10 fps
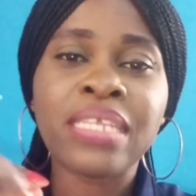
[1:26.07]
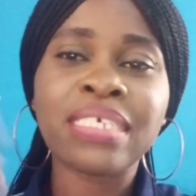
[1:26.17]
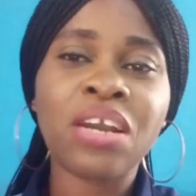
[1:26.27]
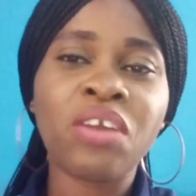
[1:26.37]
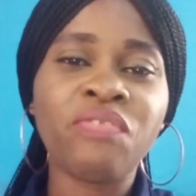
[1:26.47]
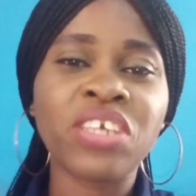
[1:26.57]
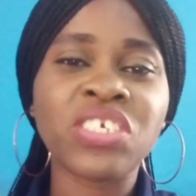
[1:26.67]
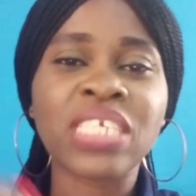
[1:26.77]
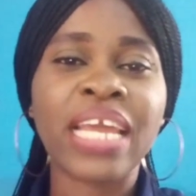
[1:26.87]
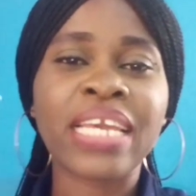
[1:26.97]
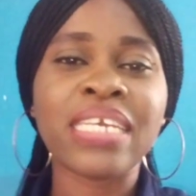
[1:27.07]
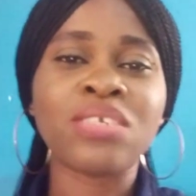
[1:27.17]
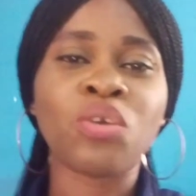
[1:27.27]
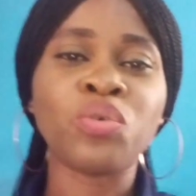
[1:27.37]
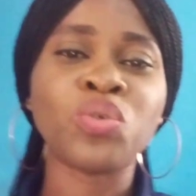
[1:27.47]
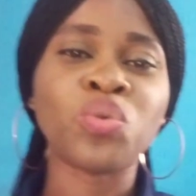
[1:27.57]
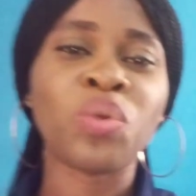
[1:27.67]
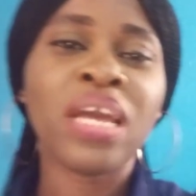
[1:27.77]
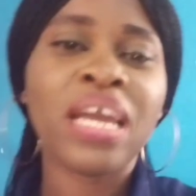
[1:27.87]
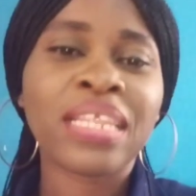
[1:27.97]
Second verse is like it
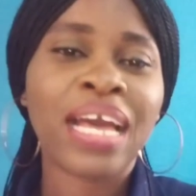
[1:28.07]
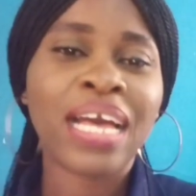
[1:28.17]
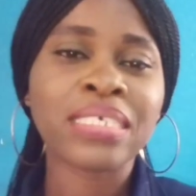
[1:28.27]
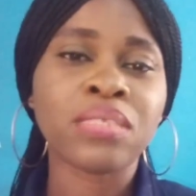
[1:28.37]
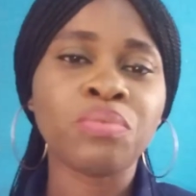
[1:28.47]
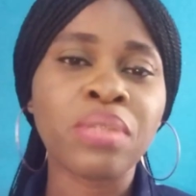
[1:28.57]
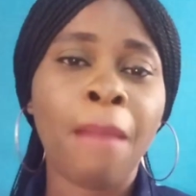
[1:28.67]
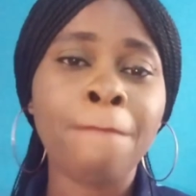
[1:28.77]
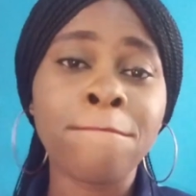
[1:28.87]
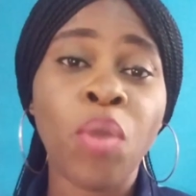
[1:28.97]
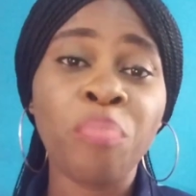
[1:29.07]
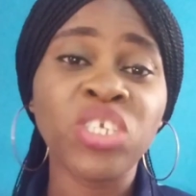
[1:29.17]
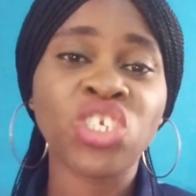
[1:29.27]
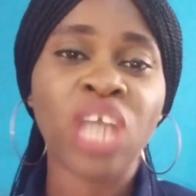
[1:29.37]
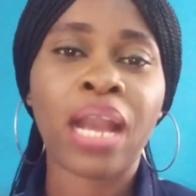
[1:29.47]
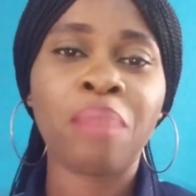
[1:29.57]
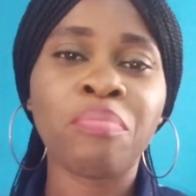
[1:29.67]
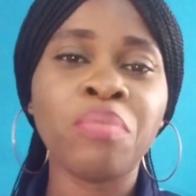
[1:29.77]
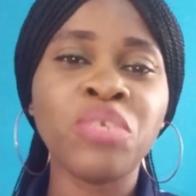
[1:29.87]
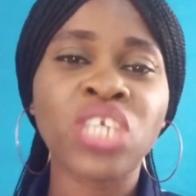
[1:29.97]
also, that has to do with Mommy Shark, and
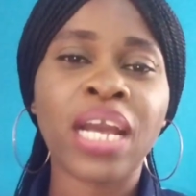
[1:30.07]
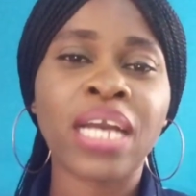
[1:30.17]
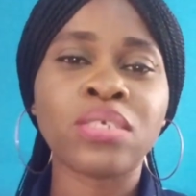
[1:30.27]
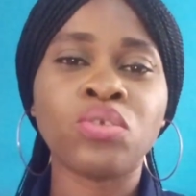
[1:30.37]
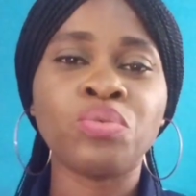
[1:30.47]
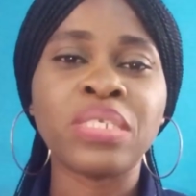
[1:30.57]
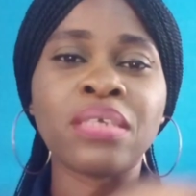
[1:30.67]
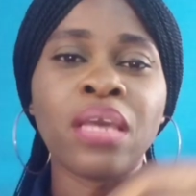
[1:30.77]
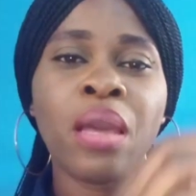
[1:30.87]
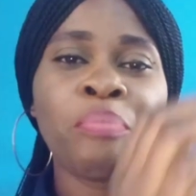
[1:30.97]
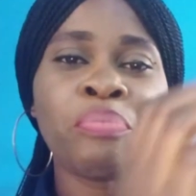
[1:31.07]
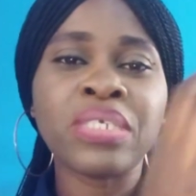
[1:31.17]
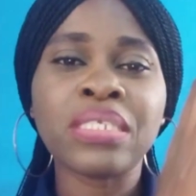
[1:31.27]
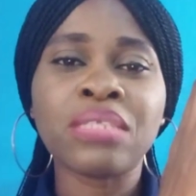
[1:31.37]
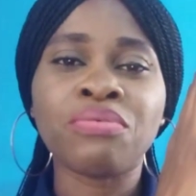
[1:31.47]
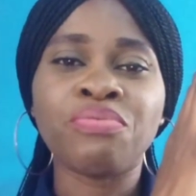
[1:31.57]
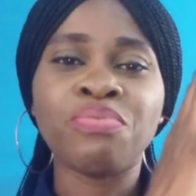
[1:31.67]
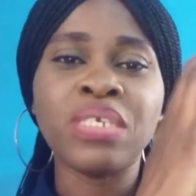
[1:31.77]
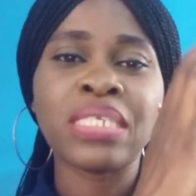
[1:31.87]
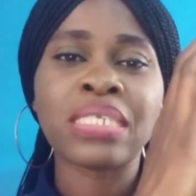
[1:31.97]
Mommy Shark has to do with putting the
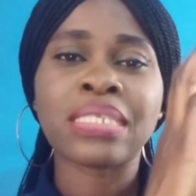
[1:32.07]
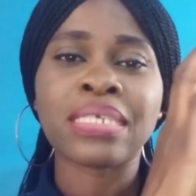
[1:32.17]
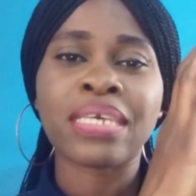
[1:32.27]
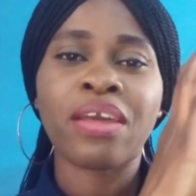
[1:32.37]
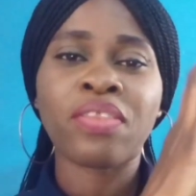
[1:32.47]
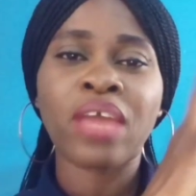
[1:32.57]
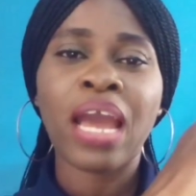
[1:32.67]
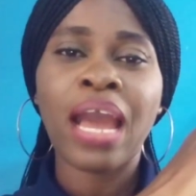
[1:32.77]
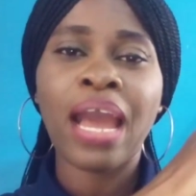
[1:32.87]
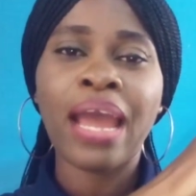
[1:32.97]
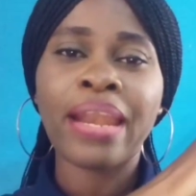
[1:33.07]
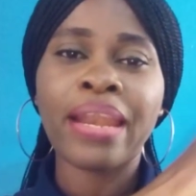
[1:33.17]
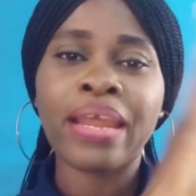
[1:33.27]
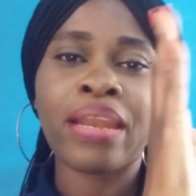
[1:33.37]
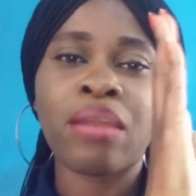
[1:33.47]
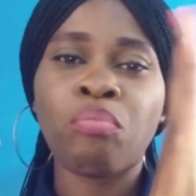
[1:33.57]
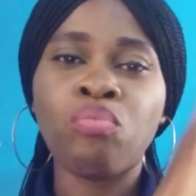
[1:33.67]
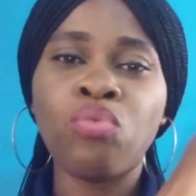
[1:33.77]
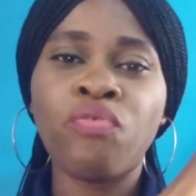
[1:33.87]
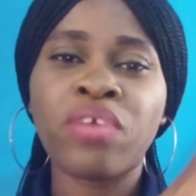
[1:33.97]
wrists together and then
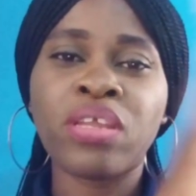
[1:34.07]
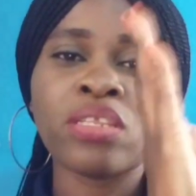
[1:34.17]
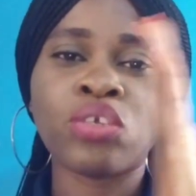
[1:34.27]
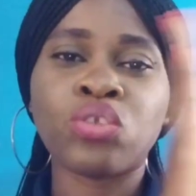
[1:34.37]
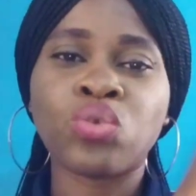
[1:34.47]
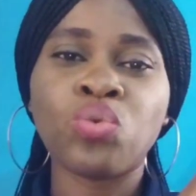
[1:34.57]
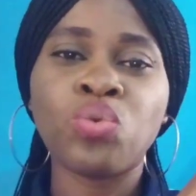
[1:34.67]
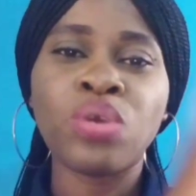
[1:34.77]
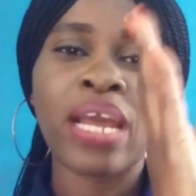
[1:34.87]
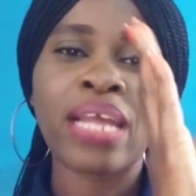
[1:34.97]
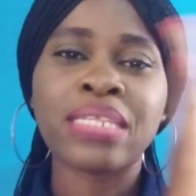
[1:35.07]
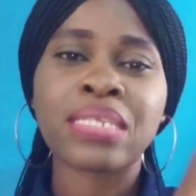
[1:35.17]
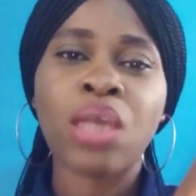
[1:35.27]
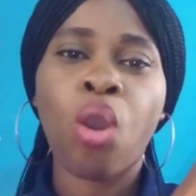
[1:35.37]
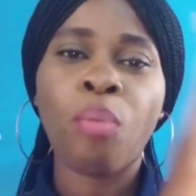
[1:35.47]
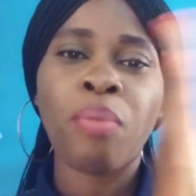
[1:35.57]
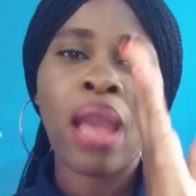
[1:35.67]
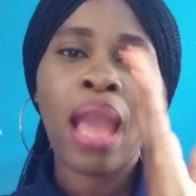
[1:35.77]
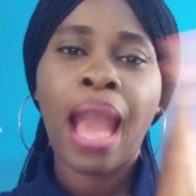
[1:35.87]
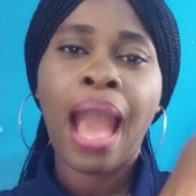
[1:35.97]
moving the two hands up
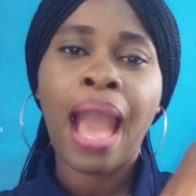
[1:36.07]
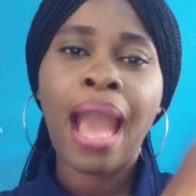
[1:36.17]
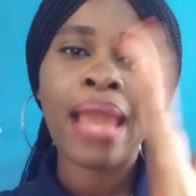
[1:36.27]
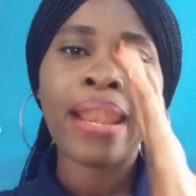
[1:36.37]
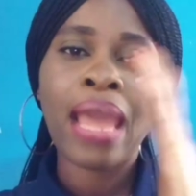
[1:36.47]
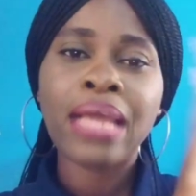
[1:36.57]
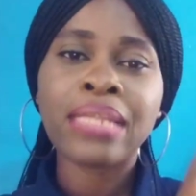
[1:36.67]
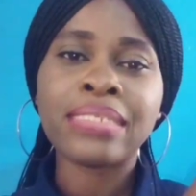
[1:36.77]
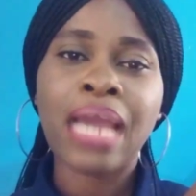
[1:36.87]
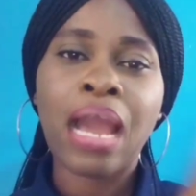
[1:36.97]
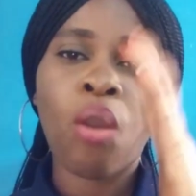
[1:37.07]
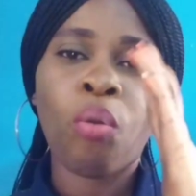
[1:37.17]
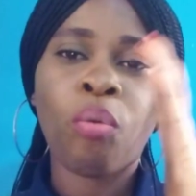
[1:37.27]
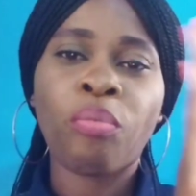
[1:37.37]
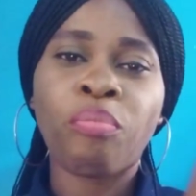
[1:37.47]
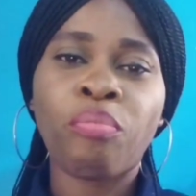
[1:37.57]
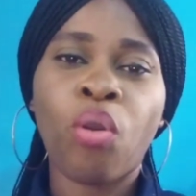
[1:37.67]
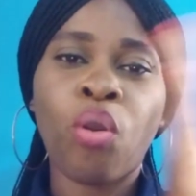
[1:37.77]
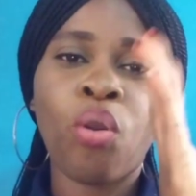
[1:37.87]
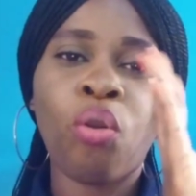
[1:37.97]
and down,
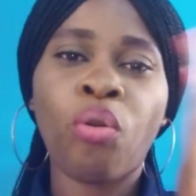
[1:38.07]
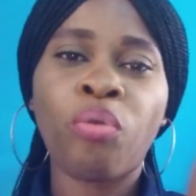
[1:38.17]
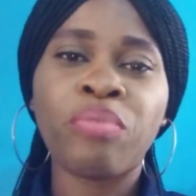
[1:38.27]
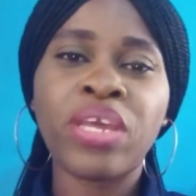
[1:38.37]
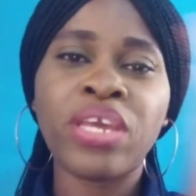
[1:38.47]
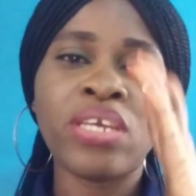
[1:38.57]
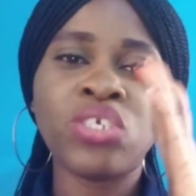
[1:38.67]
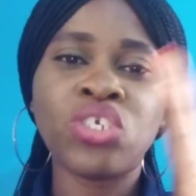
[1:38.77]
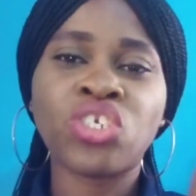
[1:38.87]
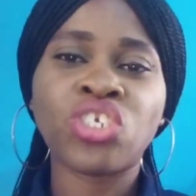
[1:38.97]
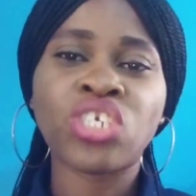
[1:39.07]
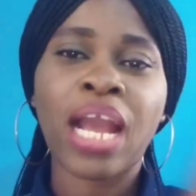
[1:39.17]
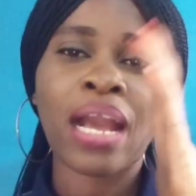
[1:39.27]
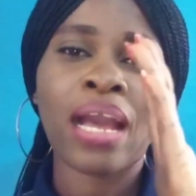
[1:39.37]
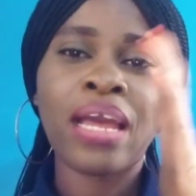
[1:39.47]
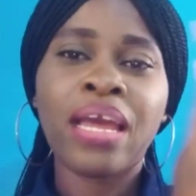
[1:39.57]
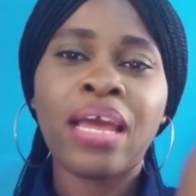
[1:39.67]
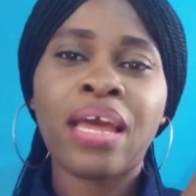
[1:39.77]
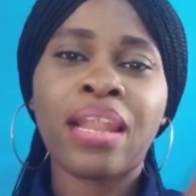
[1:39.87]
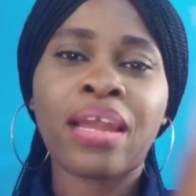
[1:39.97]
Mommy Shark,
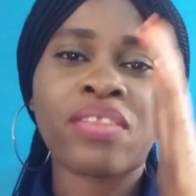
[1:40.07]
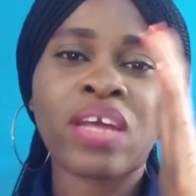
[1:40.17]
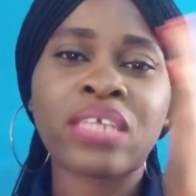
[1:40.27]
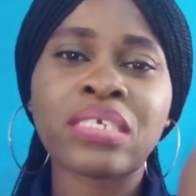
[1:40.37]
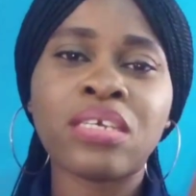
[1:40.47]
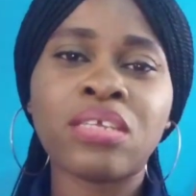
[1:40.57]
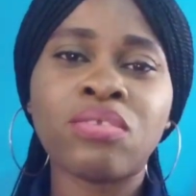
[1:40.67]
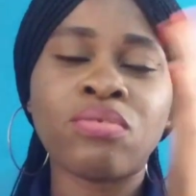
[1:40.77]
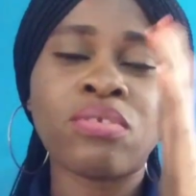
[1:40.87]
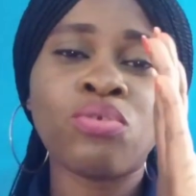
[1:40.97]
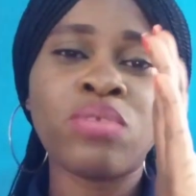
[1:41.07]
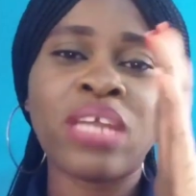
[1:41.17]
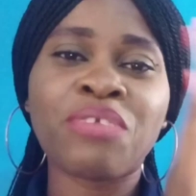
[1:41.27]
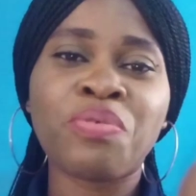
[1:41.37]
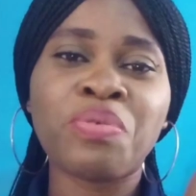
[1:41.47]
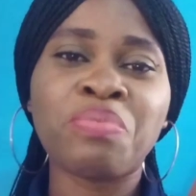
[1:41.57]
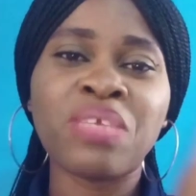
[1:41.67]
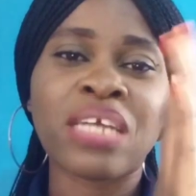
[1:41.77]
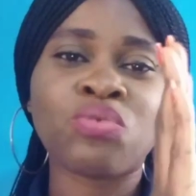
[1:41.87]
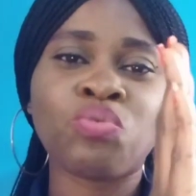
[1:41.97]
like that. In you'd agree with me
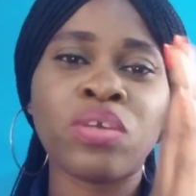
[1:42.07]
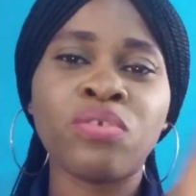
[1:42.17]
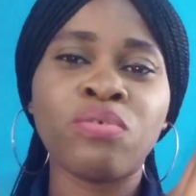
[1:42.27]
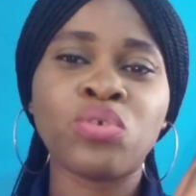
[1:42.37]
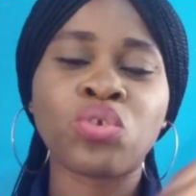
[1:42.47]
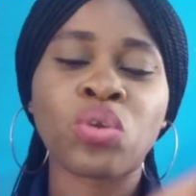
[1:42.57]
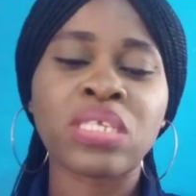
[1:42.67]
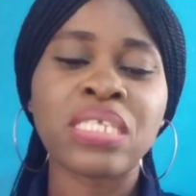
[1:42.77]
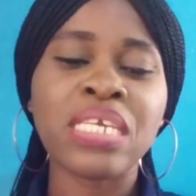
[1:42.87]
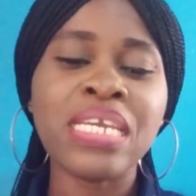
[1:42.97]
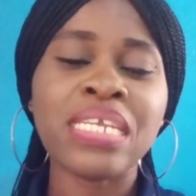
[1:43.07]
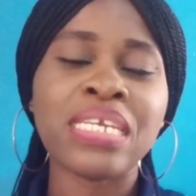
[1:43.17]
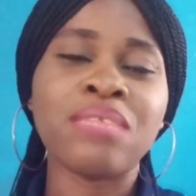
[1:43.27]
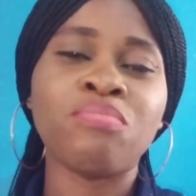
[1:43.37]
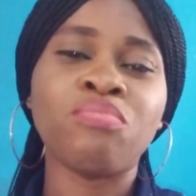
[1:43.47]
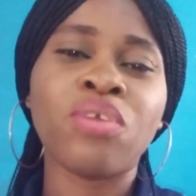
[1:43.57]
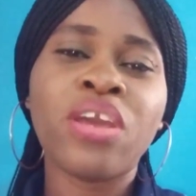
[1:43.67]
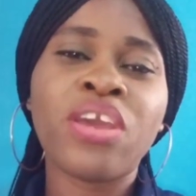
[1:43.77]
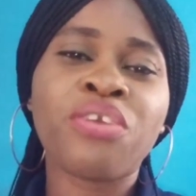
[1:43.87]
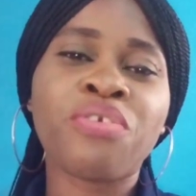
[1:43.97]
that when you succeed in
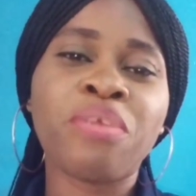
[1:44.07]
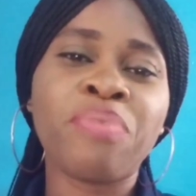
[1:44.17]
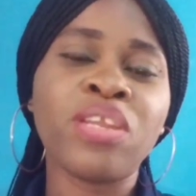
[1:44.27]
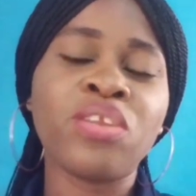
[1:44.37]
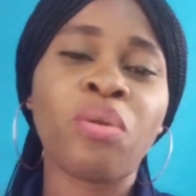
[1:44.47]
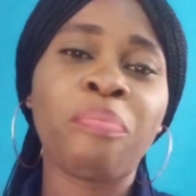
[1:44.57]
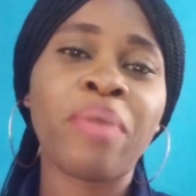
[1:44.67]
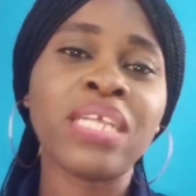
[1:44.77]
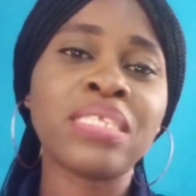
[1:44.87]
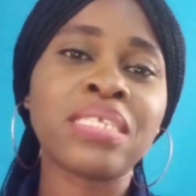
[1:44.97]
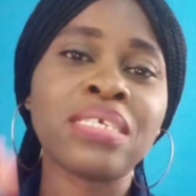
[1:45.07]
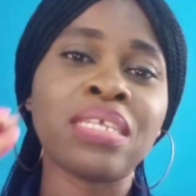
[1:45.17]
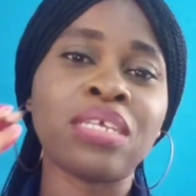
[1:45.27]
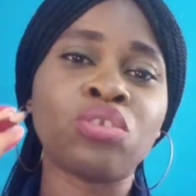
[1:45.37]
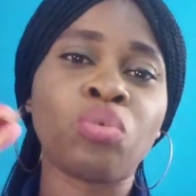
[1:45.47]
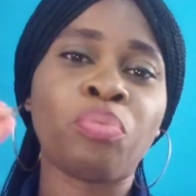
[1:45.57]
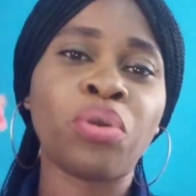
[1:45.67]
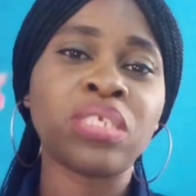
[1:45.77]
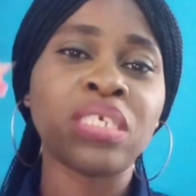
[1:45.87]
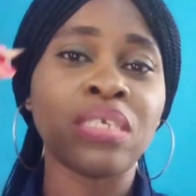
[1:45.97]
gripping your pencil and
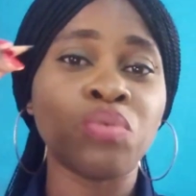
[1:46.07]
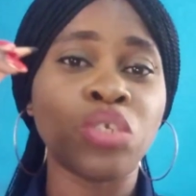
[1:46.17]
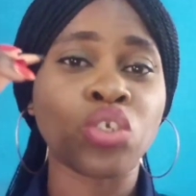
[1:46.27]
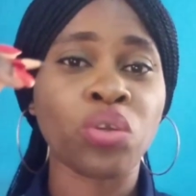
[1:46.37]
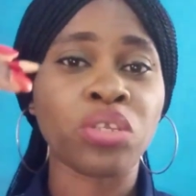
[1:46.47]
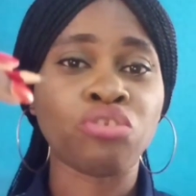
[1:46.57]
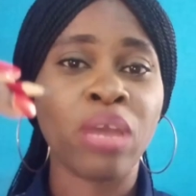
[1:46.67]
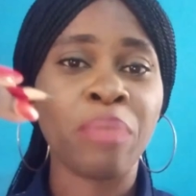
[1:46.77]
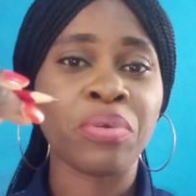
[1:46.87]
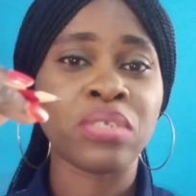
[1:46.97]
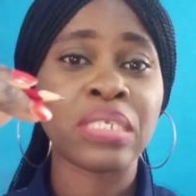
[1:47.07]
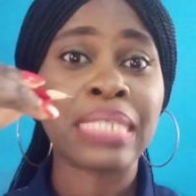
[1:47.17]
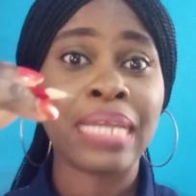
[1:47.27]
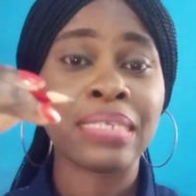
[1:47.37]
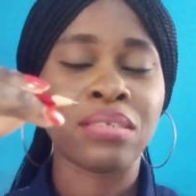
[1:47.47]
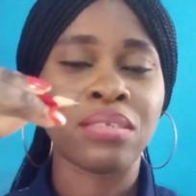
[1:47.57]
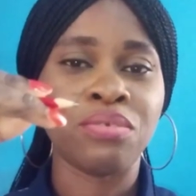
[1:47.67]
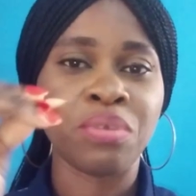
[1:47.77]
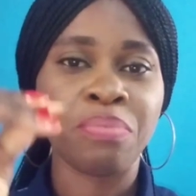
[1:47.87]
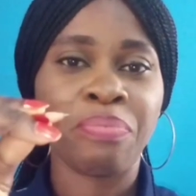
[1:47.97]
supporting it, which is called a tripod stand
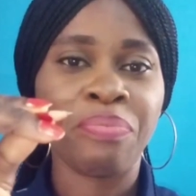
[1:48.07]
grip,